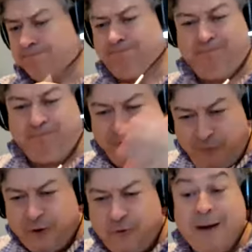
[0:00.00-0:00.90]
if you
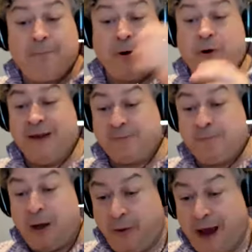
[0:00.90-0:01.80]
want a great book on this,
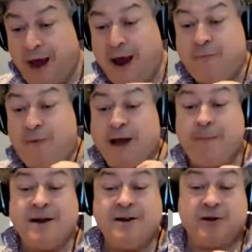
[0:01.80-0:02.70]
by the way, and I
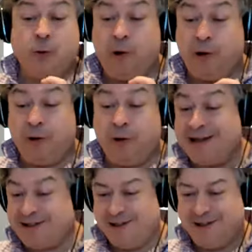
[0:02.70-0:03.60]
recommend it to all your
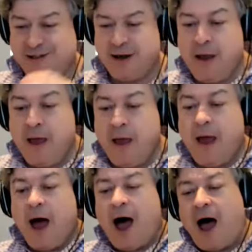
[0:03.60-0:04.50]
listeners,
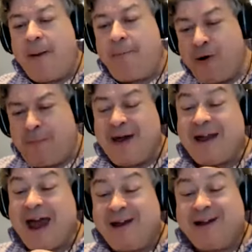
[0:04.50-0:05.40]
uh, a book by an
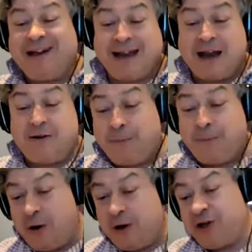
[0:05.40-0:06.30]
anarchist
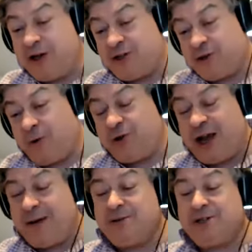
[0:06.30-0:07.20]
anthropologist called
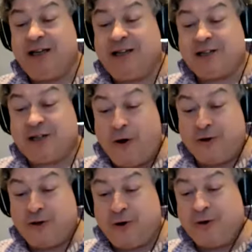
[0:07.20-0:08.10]
James C.
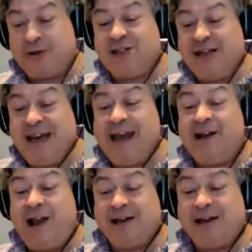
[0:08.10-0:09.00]
Scott called Seeing
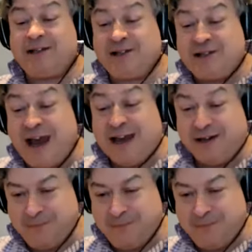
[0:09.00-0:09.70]
Like a State